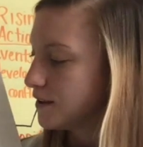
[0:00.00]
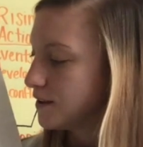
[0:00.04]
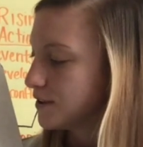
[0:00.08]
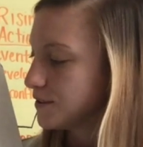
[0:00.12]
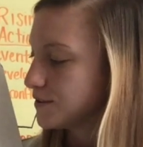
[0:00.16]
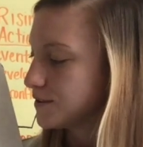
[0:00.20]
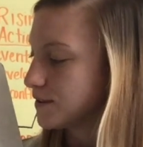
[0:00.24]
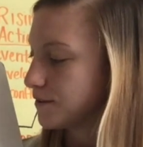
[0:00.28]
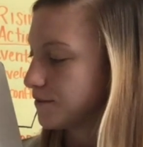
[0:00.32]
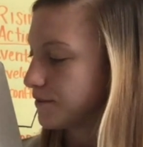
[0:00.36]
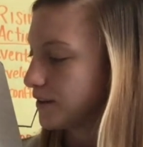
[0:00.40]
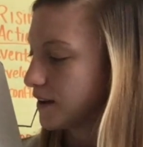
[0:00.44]

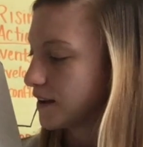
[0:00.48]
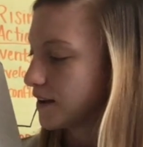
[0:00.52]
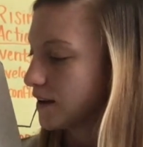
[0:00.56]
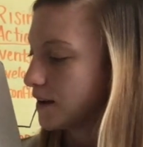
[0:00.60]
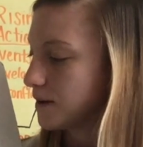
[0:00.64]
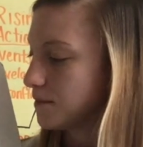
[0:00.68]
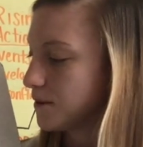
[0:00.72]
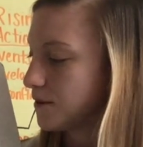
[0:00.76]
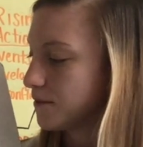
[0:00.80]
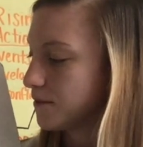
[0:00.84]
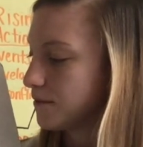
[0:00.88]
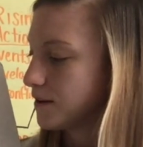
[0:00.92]
So if I
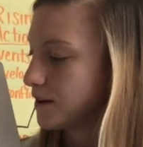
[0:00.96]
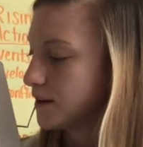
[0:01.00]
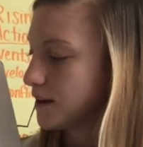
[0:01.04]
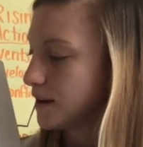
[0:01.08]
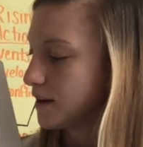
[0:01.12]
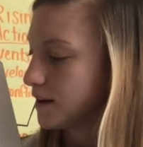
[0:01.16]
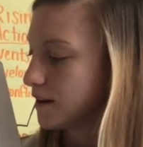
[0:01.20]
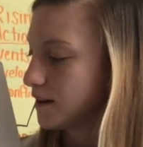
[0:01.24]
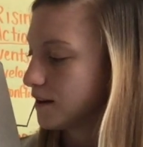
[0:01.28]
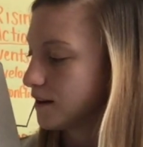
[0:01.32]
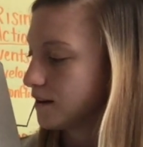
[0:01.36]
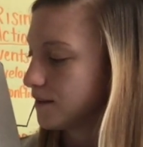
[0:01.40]
come over
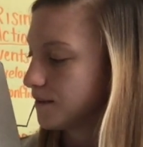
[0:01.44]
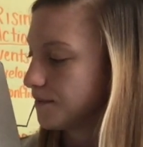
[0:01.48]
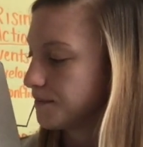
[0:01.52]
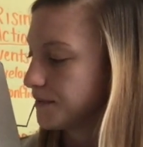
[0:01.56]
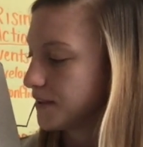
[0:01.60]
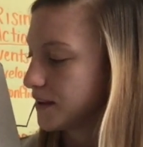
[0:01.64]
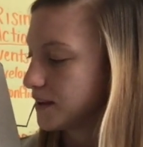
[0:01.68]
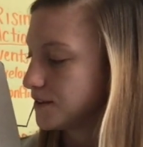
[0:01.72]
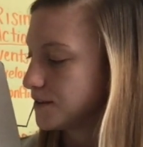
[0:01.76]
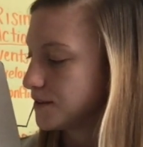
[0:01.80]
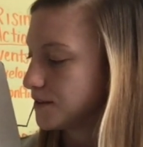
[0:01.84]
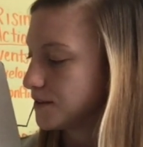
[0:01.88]
here
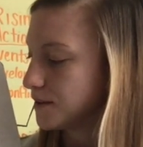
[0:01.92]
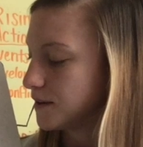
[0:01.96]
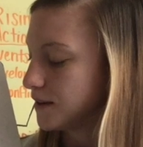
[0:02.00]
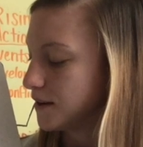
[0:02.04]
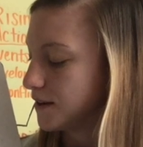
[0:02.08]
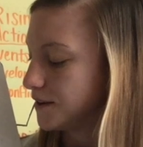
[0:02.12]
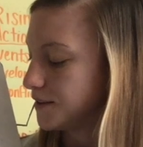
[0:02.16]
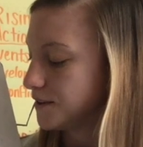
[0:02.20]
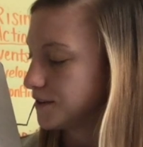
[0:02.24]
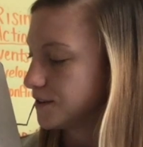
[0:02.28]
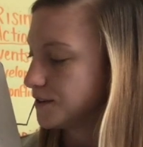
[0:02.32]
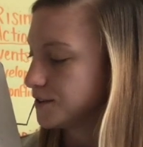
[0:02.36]
and do
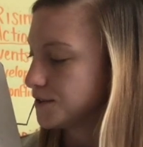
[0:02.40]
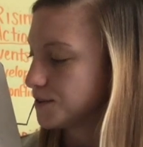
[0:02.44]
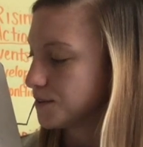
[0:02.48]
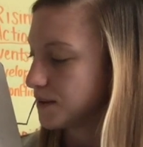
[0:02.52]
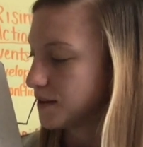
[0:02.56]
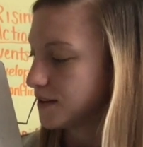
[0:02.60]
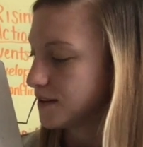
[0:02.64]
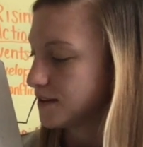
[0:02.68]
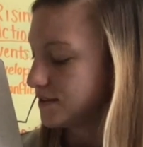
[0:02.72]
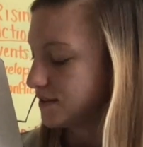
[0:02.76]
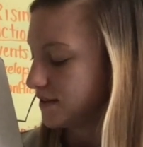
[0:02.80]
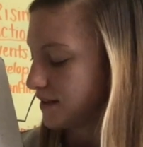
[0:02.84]

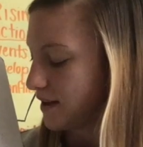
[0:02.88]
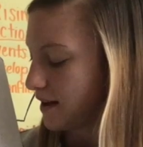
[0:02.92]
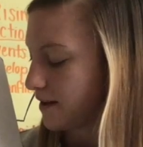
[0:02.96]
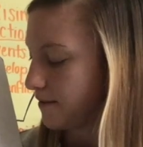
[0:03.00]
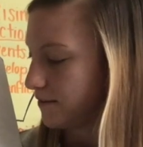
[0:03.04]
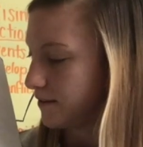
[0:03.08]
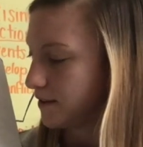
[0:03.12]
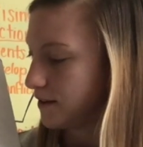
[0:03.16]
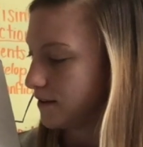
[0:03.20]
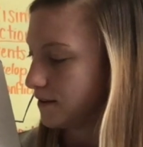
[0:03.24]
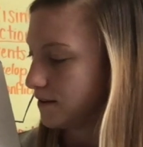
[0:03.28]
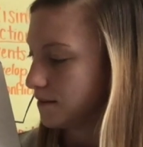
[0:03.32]

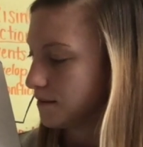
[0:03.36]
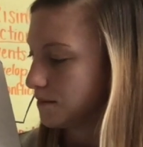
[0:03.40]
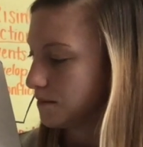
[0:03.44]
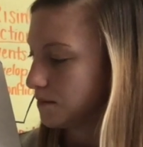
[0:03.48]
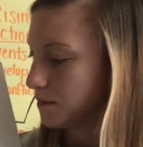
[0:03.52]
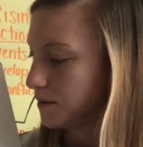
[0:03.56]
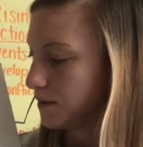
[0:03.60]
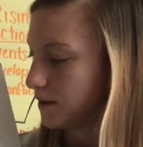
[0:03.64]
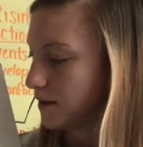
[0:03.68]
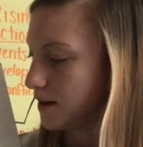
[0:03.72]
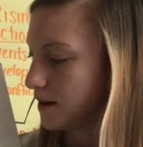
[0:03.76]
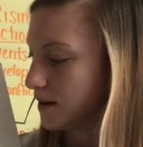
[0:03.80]
127
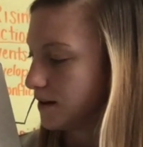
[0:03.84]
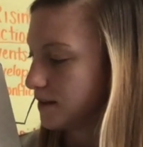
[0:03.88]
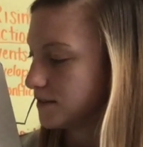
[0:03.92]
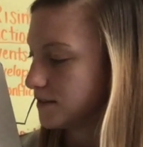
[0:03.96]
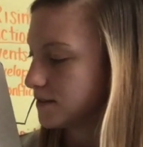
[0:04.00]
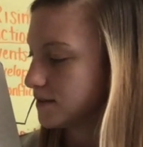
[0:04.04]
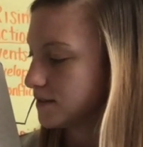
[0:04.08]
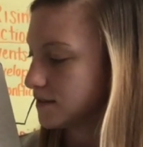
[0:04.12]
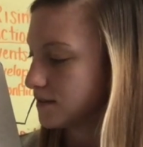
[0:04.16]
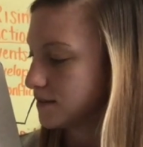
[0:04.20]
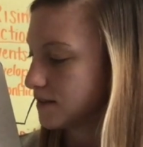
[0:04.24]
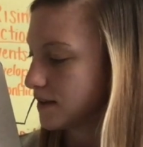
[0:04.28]

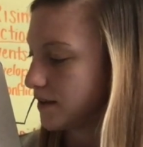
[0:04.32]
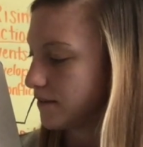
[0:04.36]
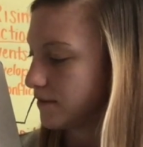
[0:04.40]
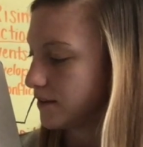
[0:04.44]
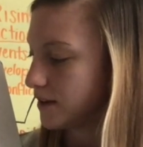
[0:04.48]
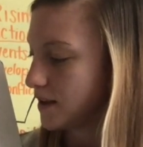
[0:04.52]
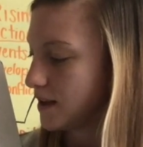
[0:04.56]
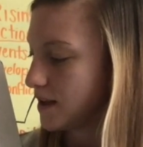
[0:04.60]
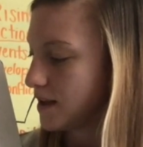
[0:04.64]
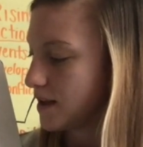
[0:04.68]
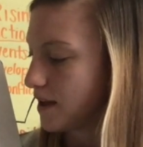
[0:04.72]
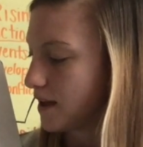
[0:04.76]
plus
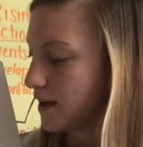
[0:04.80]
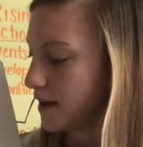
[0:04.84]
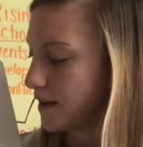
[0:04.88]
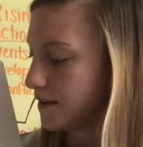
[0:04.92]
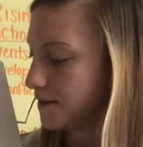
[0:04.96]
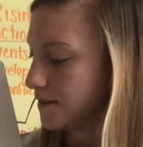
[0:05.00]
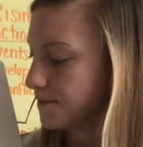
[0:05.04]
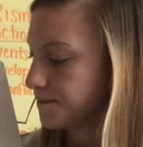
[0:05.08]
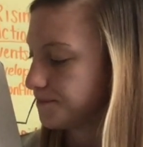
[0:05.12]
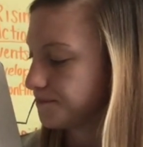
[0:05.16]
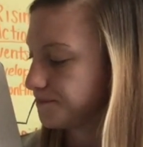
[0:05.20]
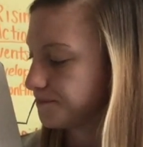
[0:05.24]

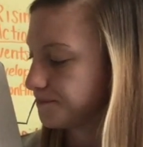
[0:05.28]
78,